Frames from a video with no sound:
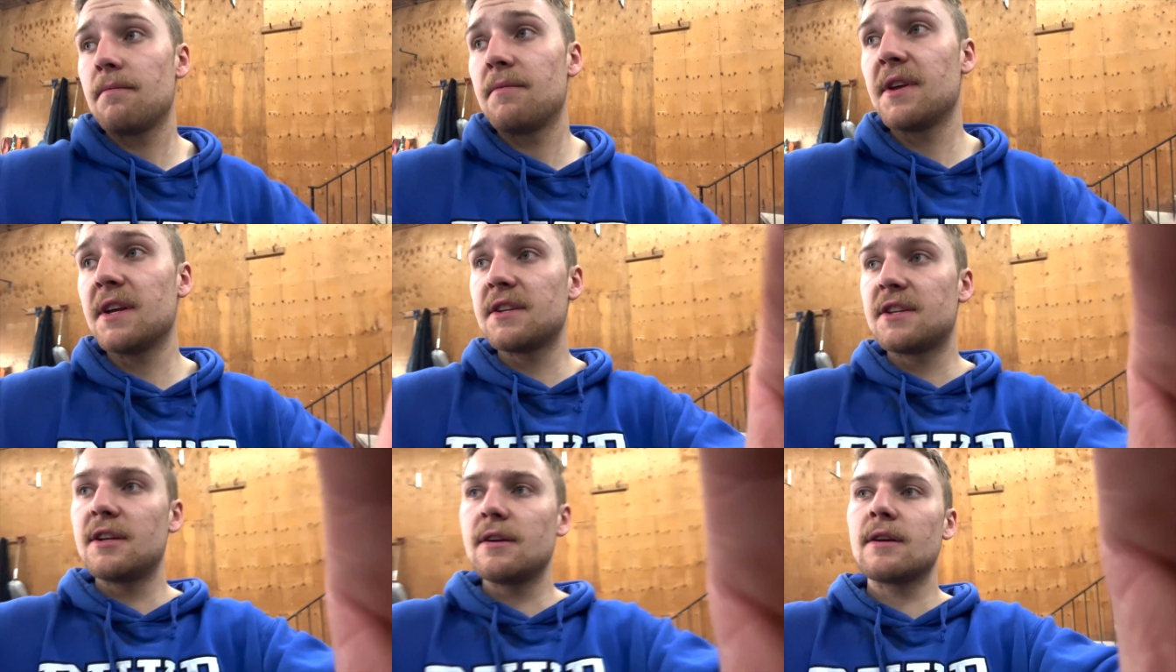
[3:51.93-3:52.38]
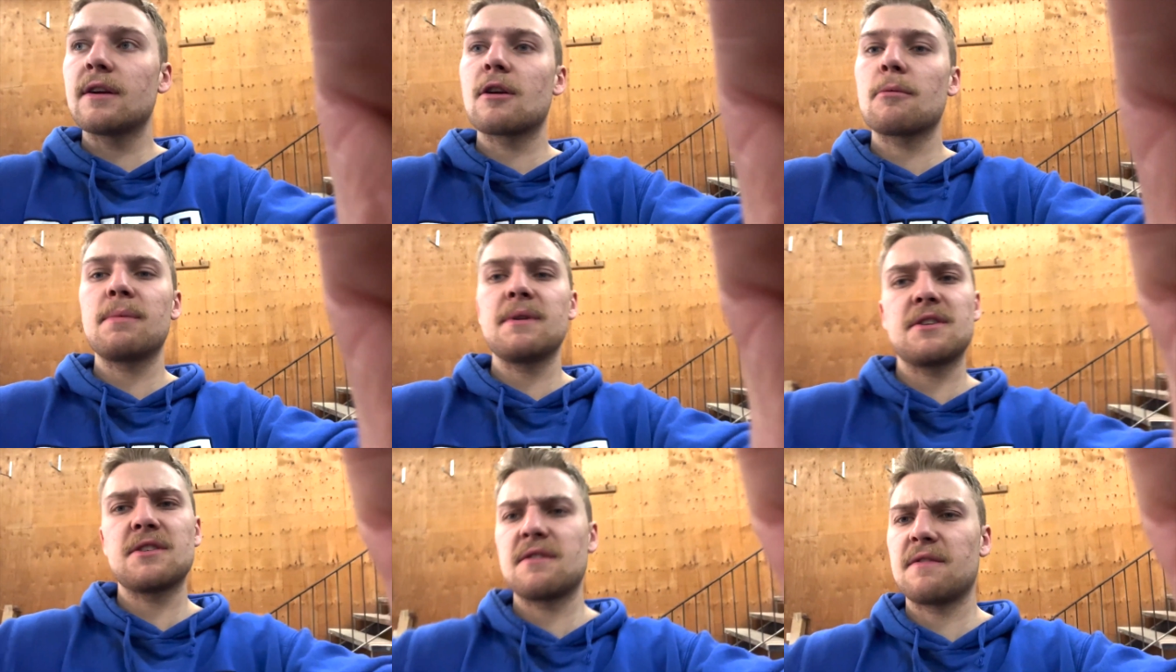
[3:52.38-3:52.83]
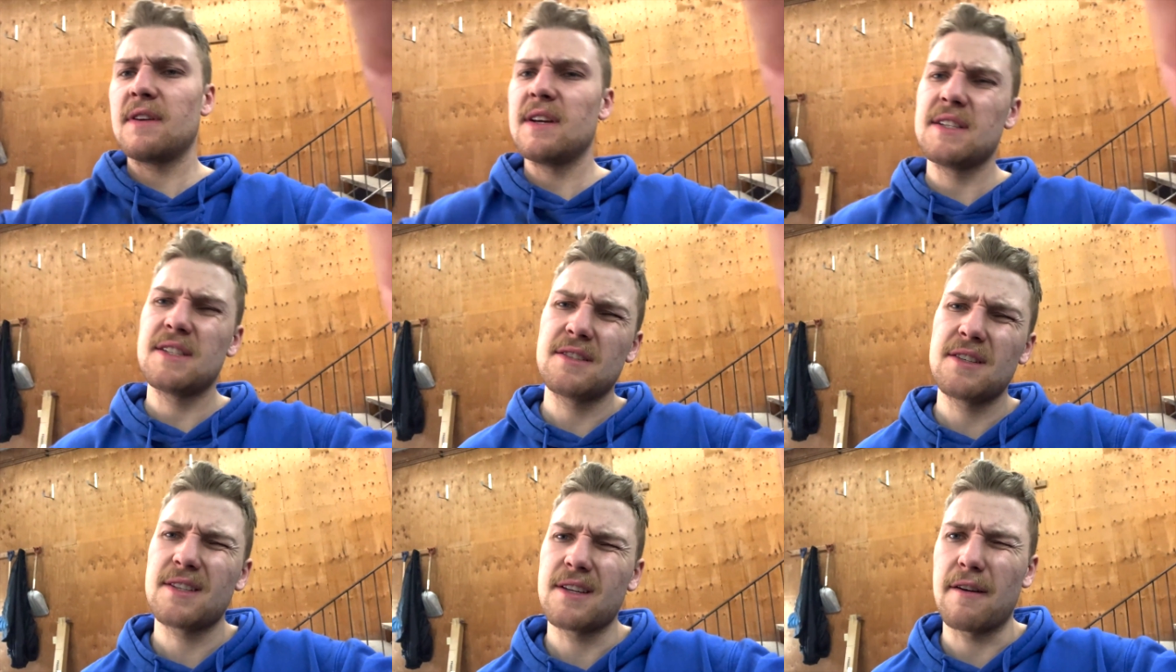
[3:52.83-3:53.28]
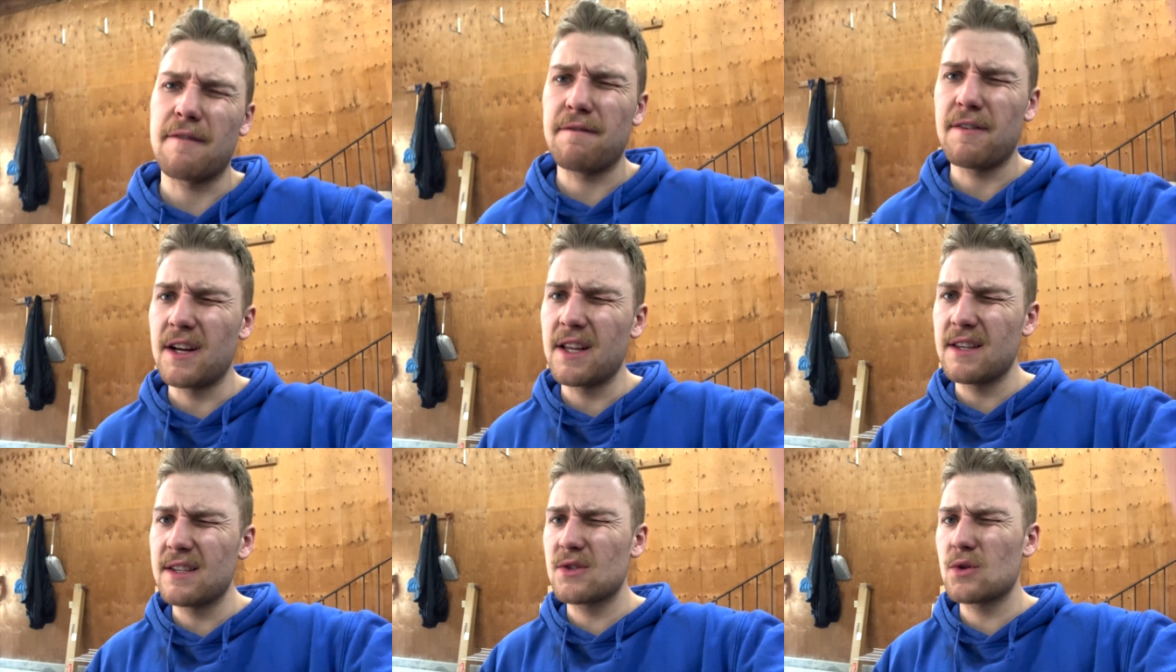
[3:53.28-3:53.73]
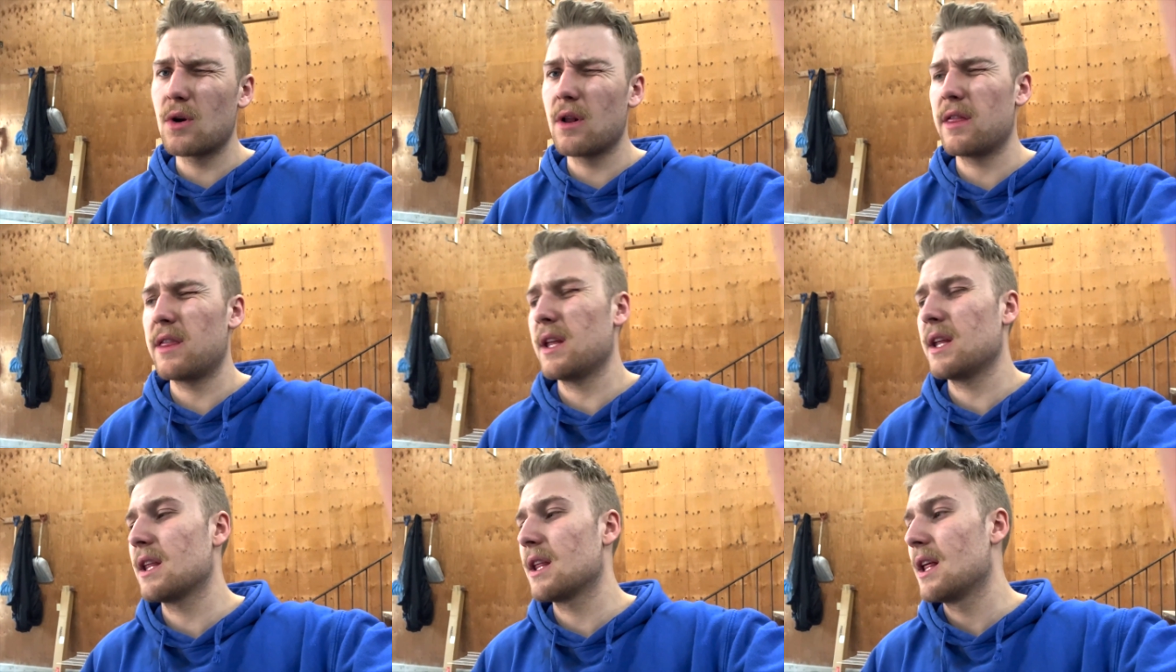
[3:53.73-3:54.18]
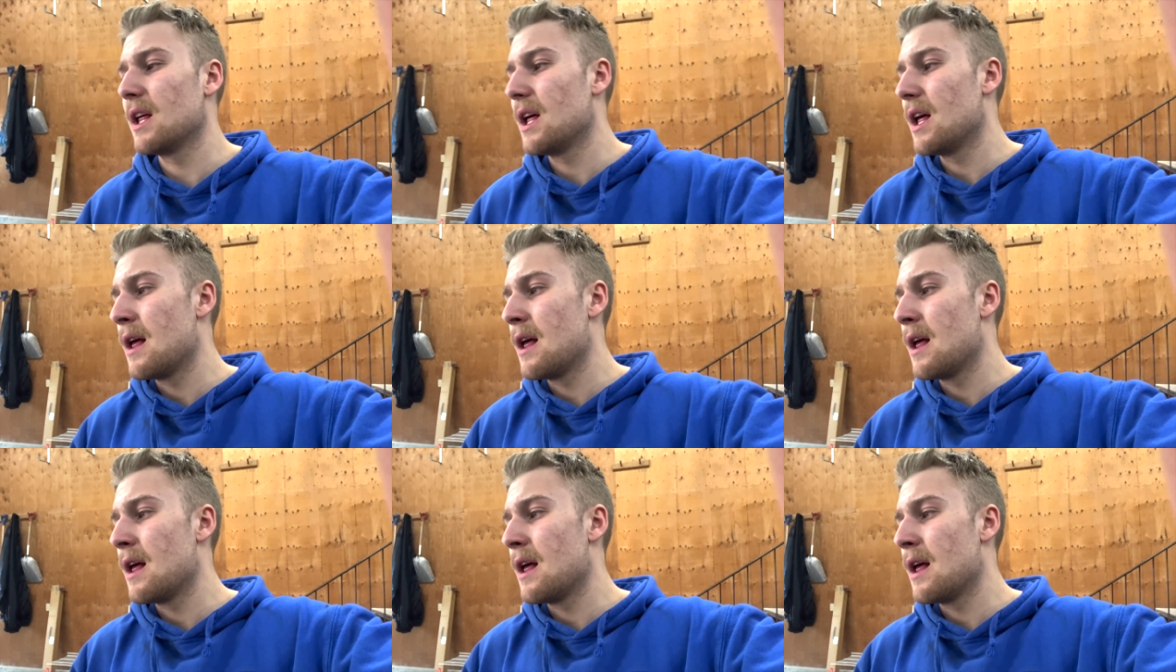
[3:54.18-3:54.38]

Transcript: The interior will be it's just like a fun sort of thing.